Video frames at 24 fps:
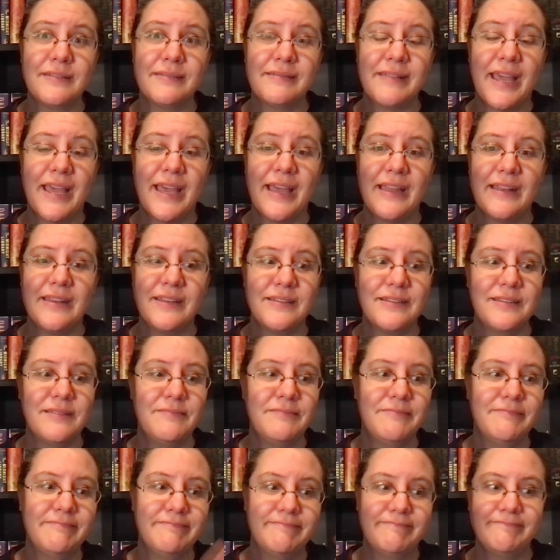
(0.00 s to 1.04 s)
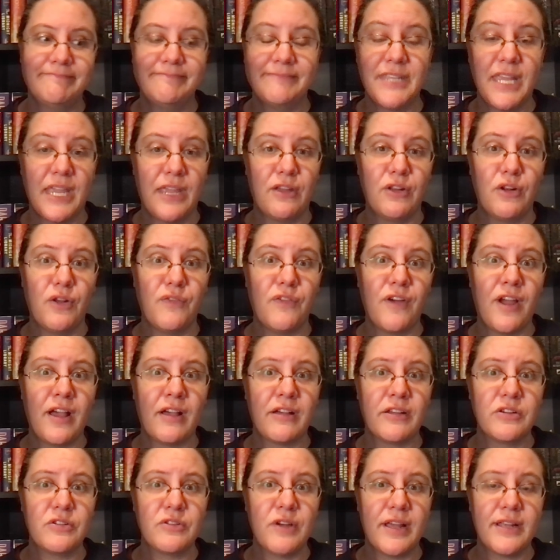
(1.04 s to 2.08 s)
had taken over
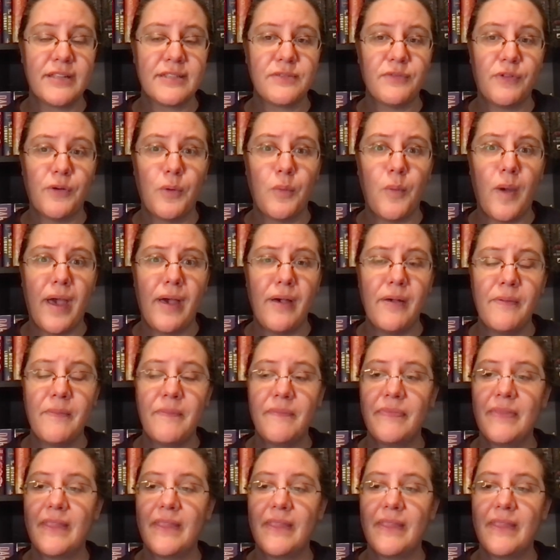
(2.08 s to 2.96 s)
Alcatraz for a while